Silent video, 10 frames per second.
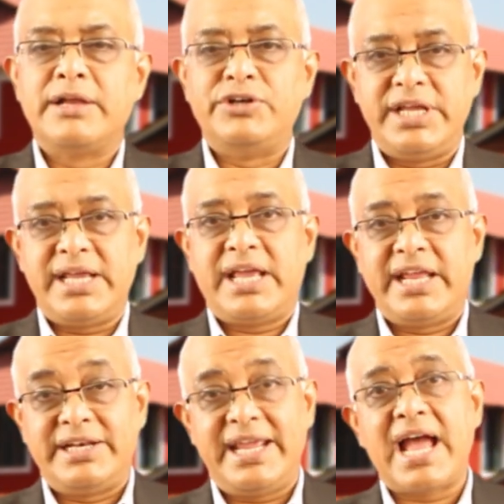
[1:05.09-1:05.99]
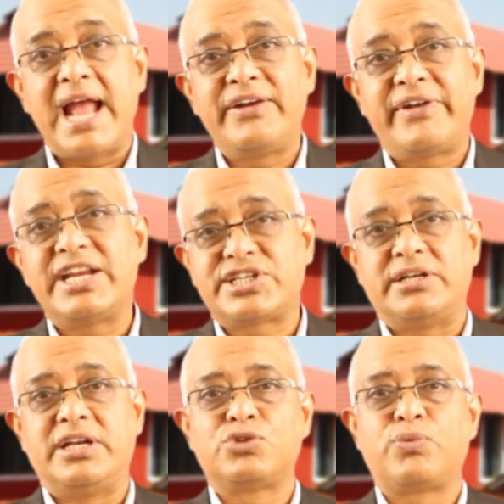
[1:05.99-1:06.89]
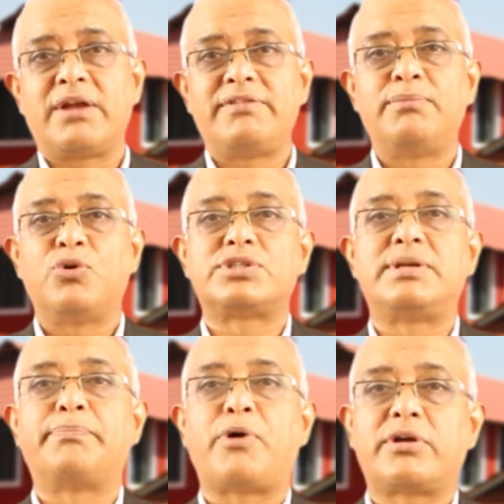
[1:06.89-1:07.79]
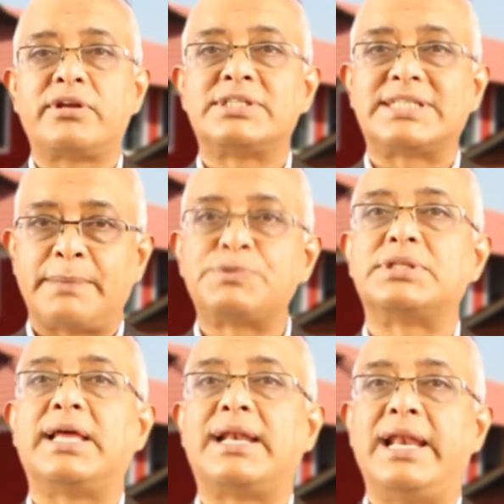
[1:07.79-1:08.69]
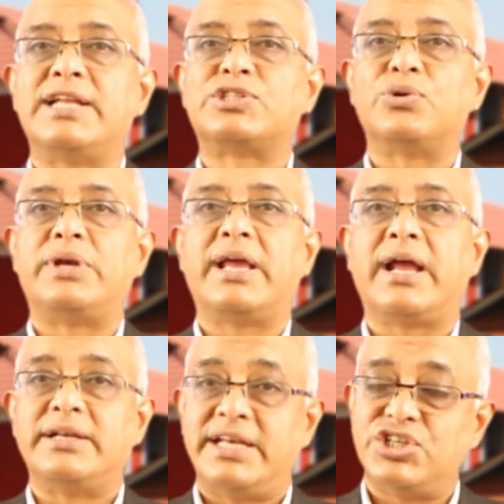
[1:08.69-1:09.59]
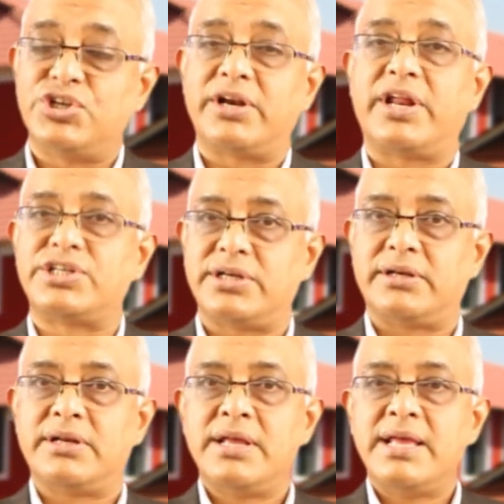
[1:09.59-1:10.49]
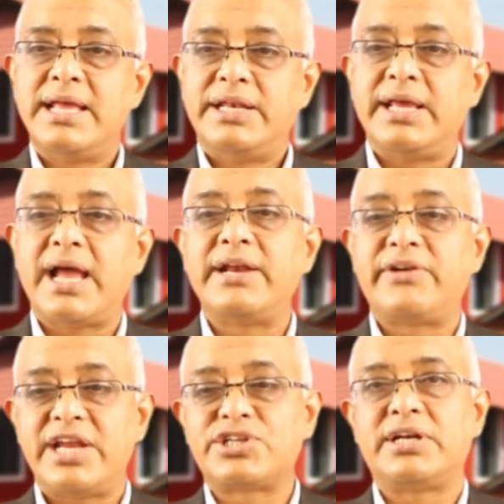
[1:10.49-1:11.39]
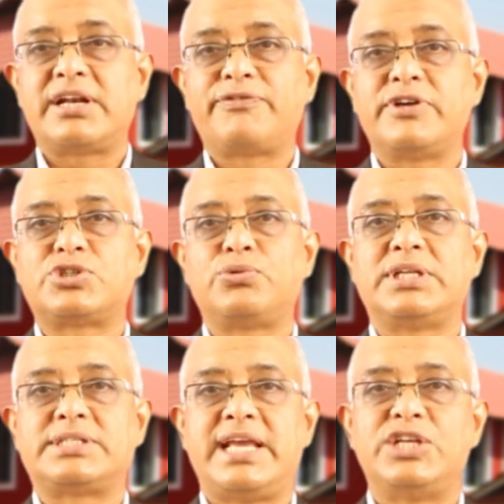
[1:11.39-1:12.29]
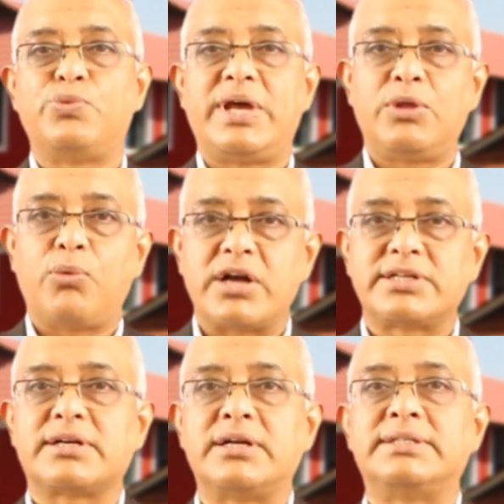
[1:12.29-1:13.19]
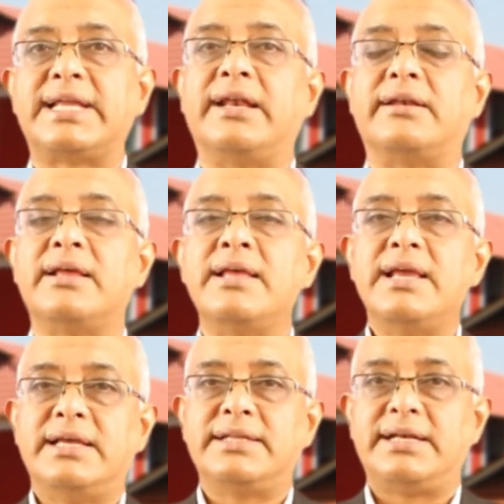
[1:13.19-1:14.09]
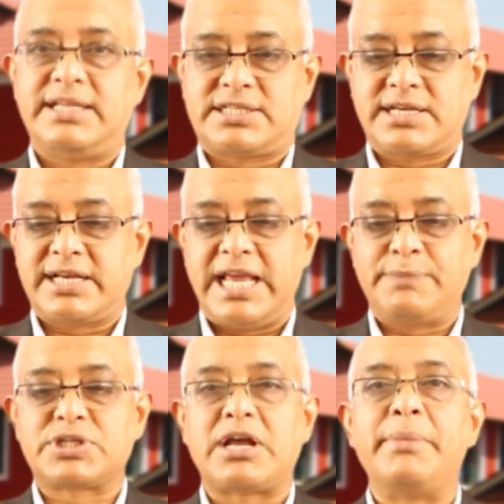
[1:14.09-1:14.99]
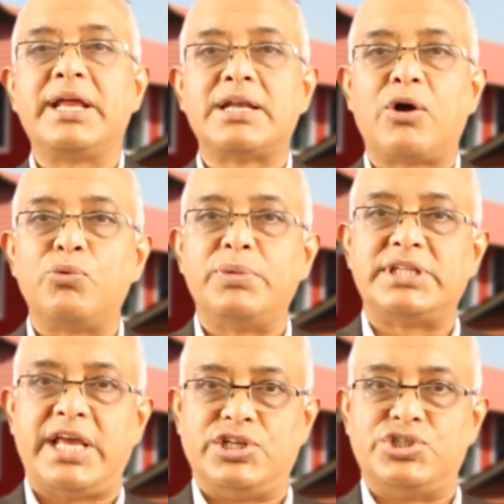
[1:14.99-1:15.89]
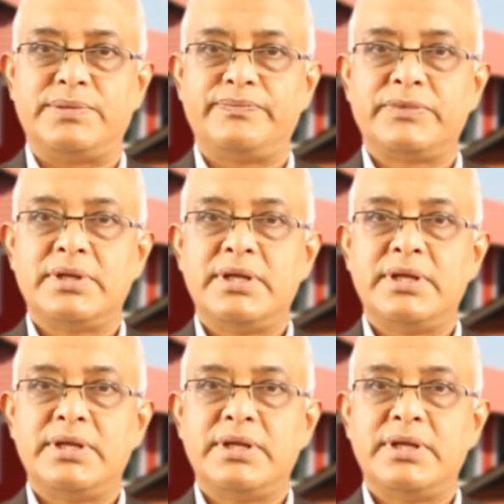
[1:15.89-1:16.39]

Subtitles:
Dehydration is one of the most important steps that leads to degeneration. Dehydration refers to a stage where the water content in the disc keeps coming down with age.